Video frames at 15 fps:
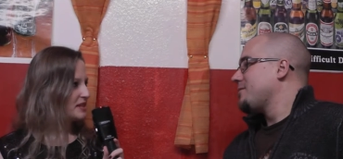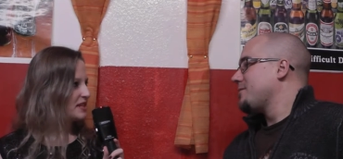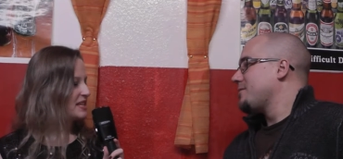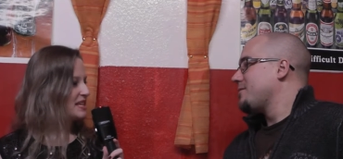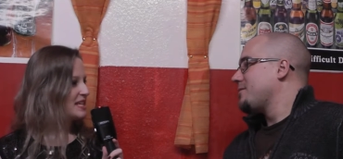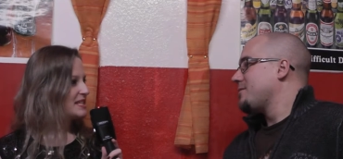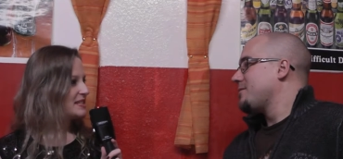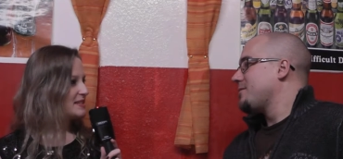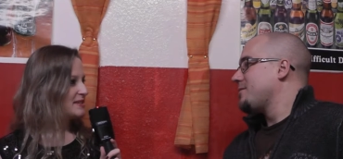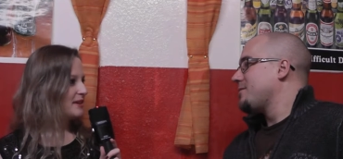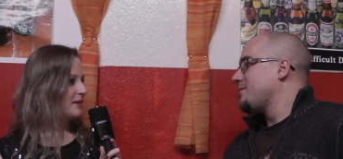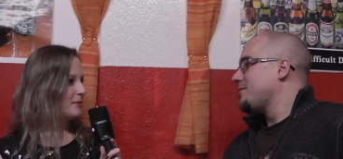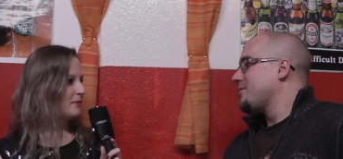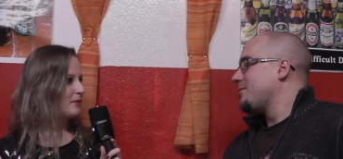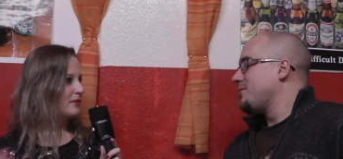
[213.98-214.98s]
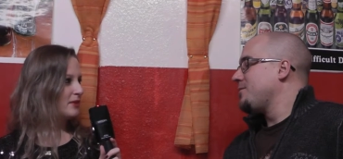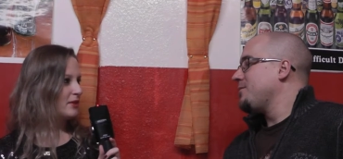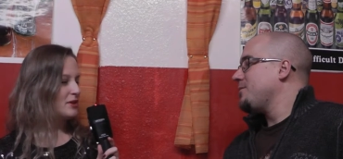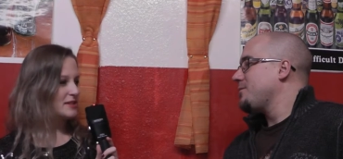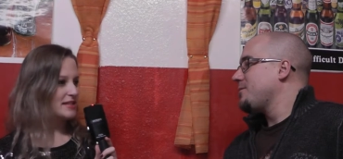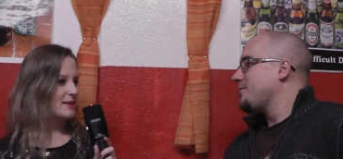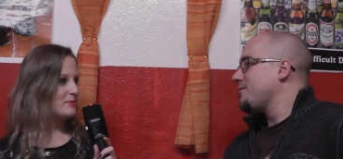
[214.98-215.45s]
Speaker 1: keys um,
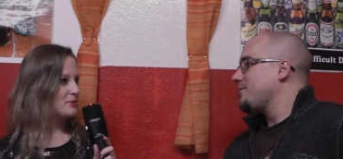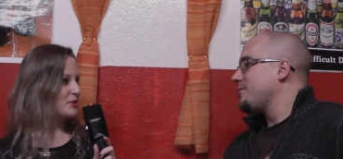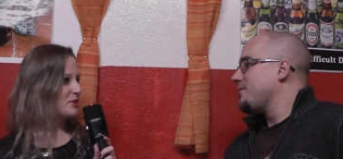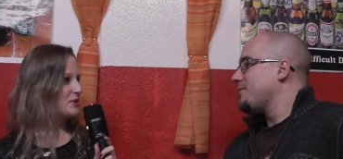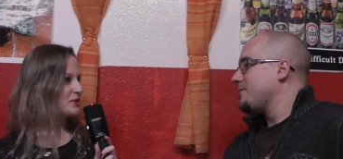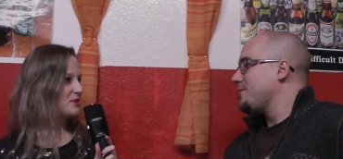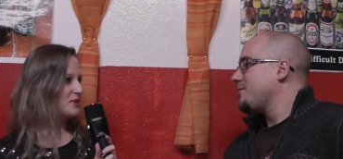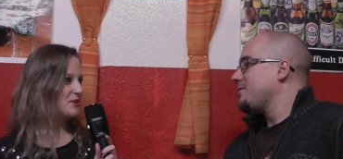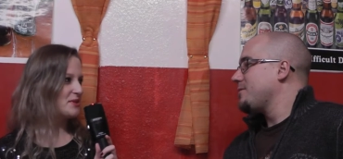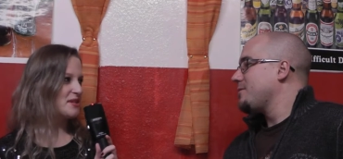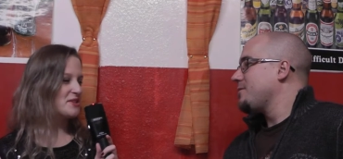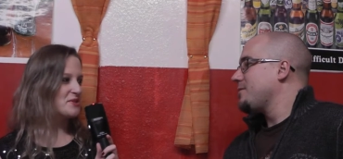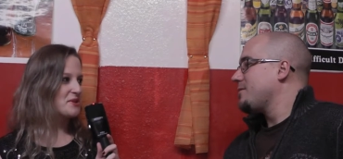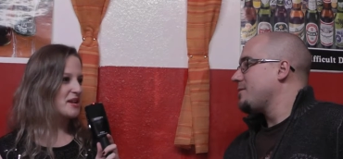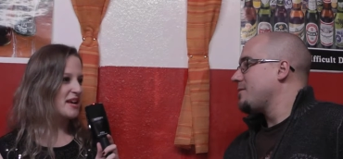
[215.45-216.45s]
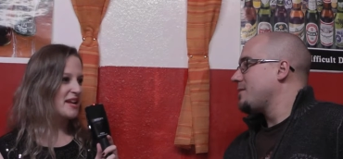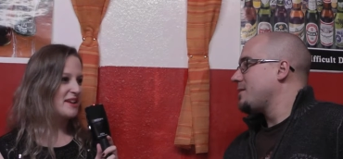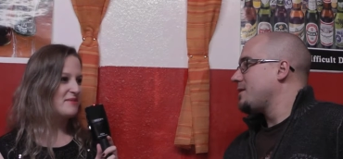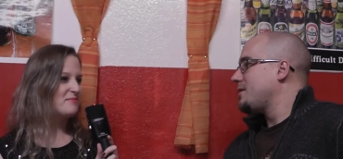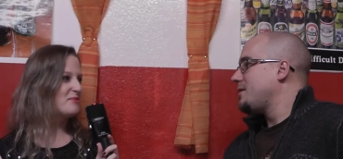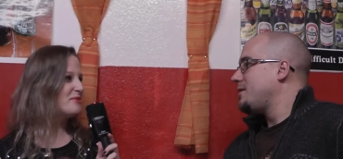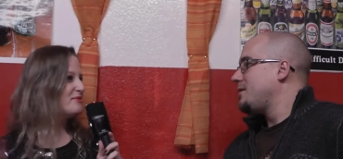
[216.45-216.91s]
mm. on some songs so that you
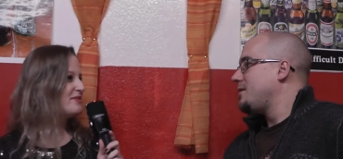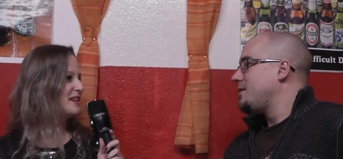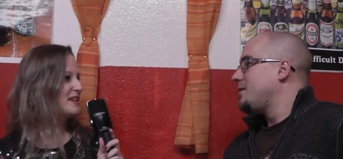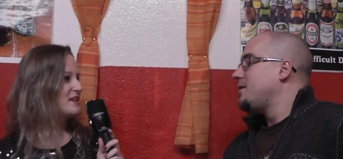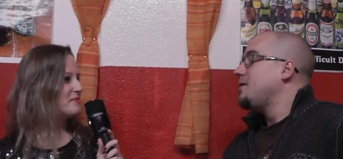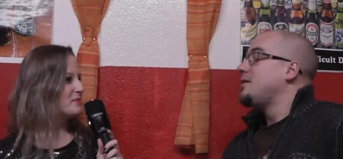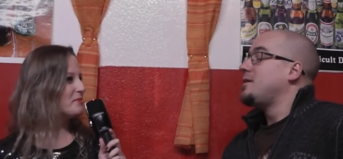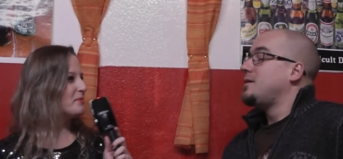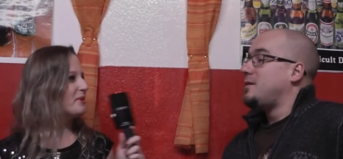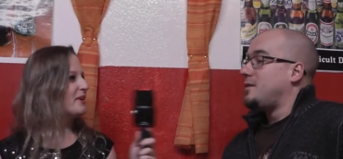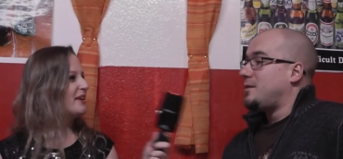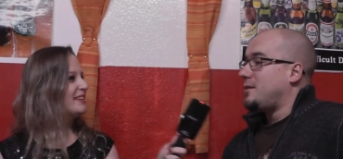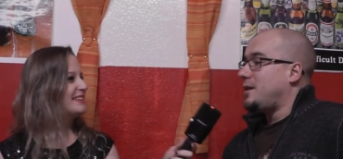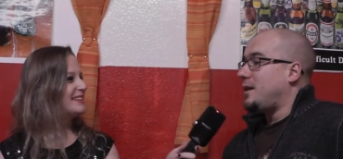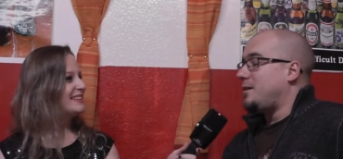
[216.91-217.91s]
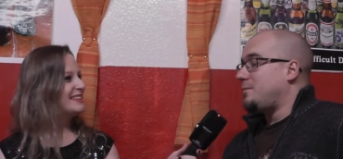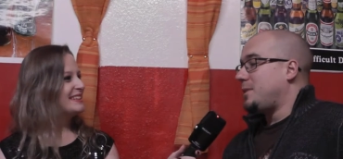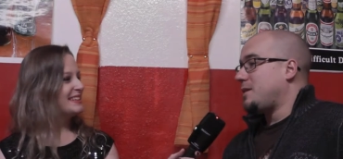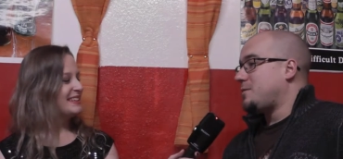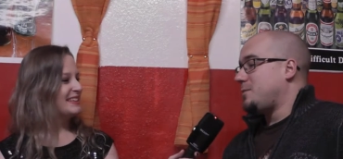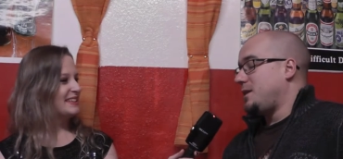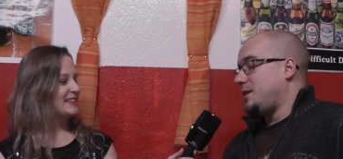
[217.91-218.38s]
can move a little bit more.
Speaker 2: Yeah,
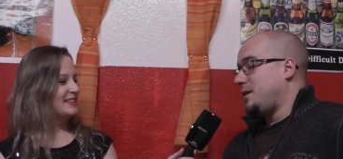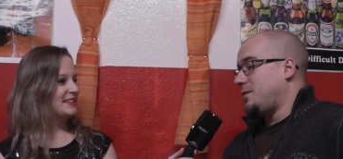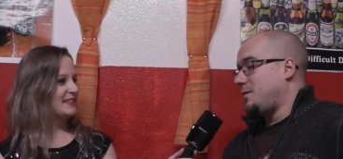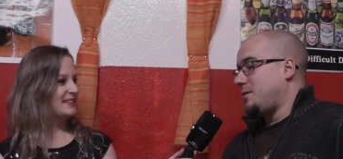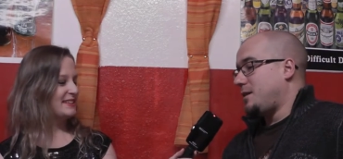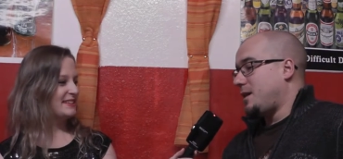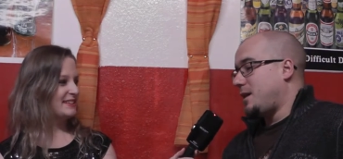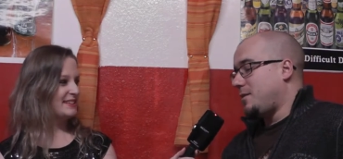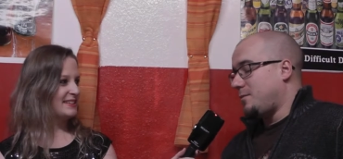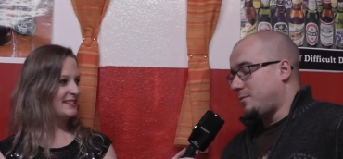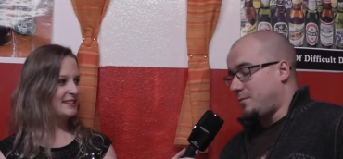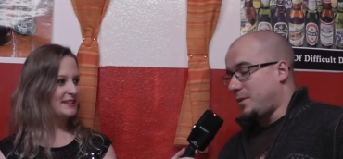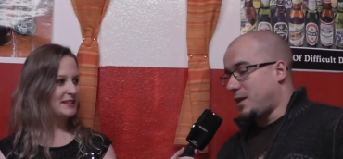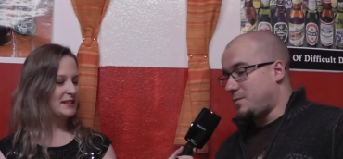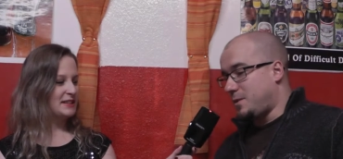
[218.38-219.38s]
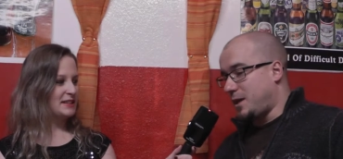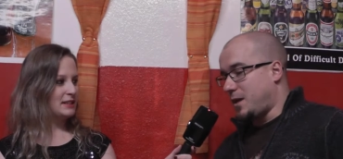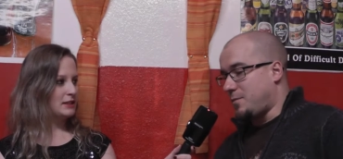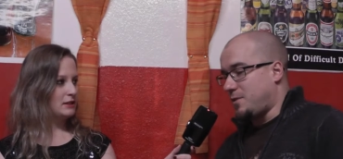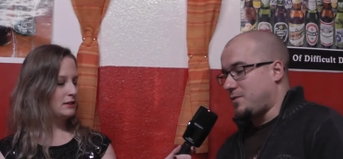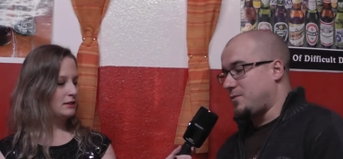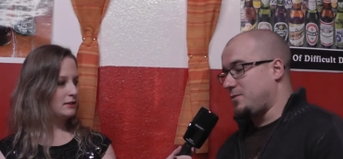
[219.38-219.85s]
it makes me it makes me
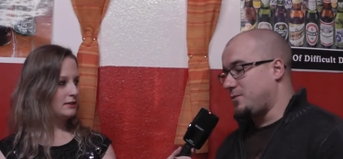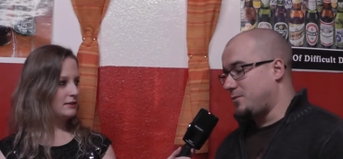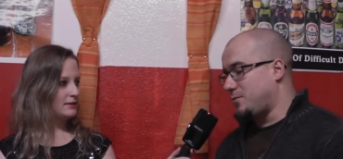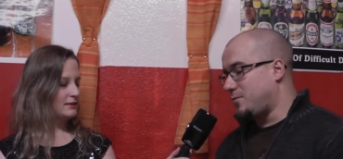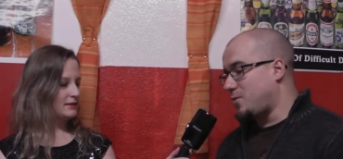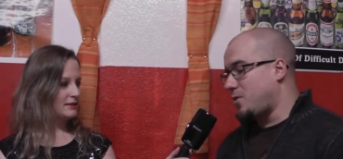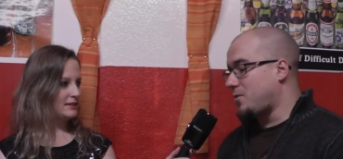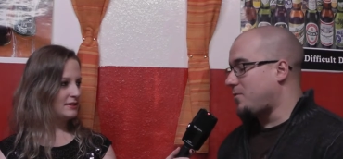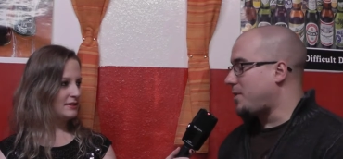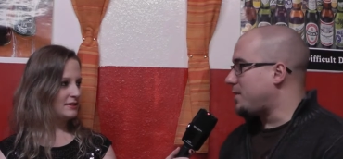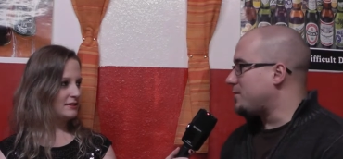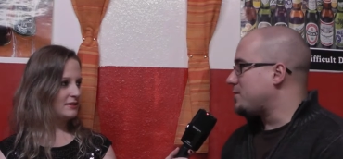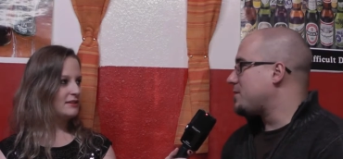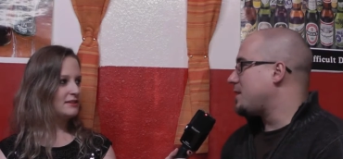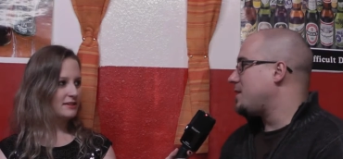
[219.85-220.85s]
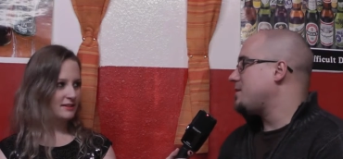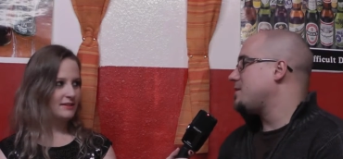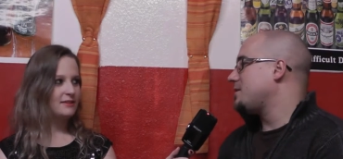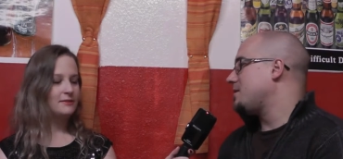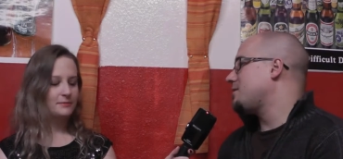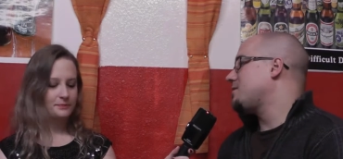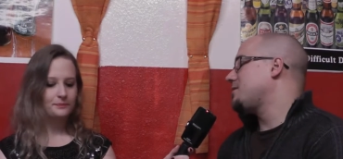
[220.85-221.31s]
able to walk around
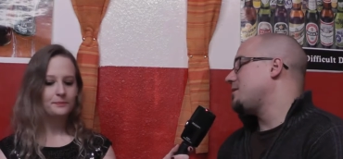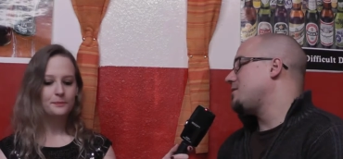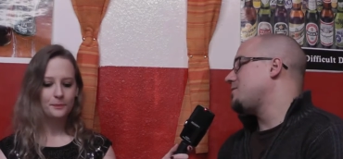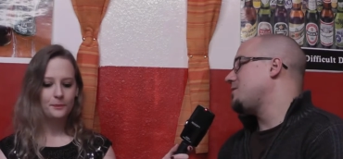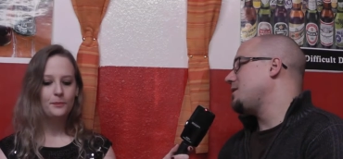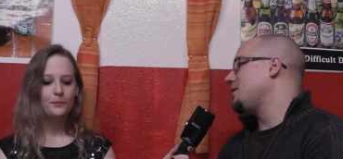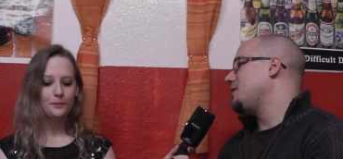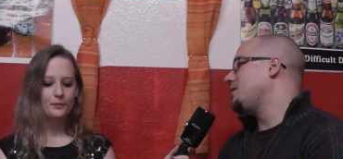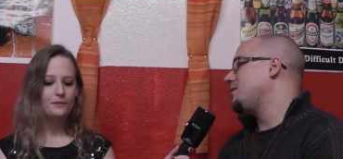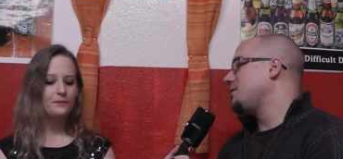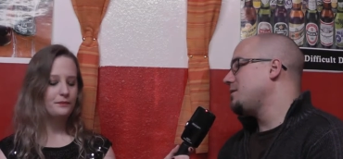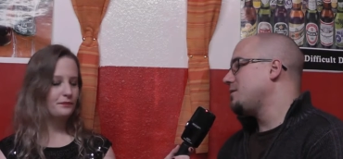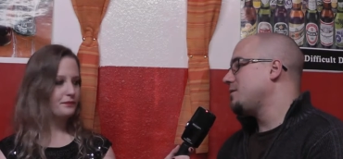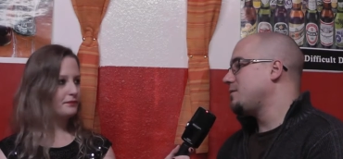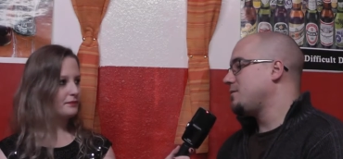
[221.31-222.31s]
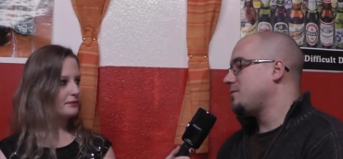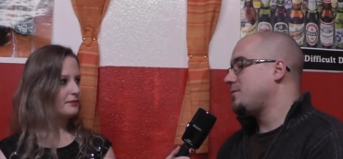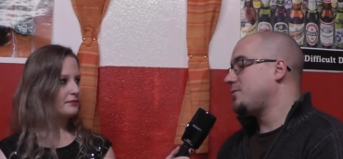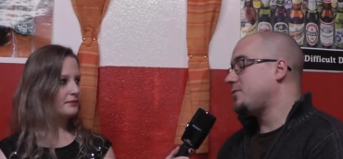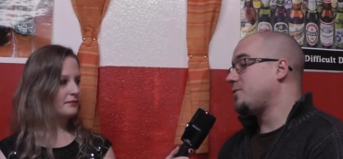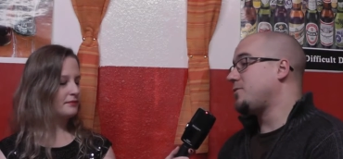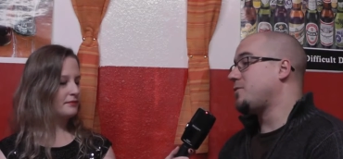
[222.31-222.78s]
stage, and that's that's really
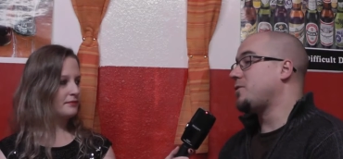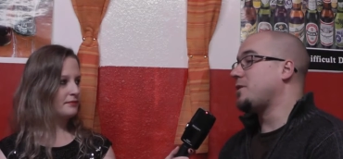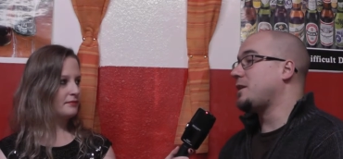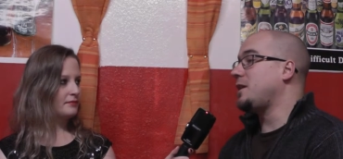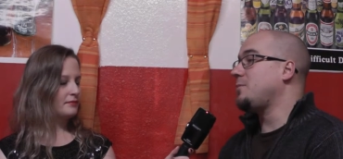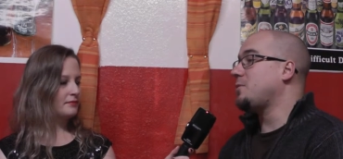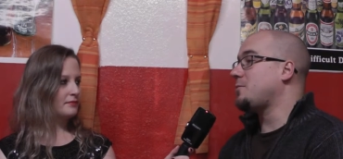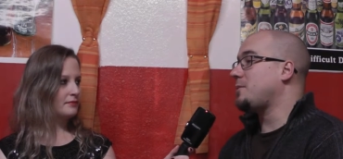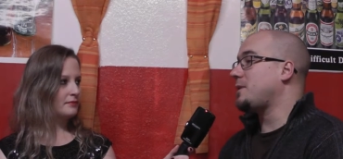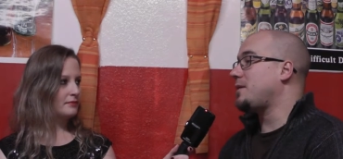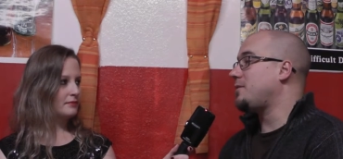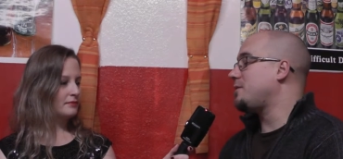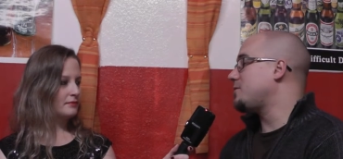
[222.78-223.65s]
for for a keyboard player,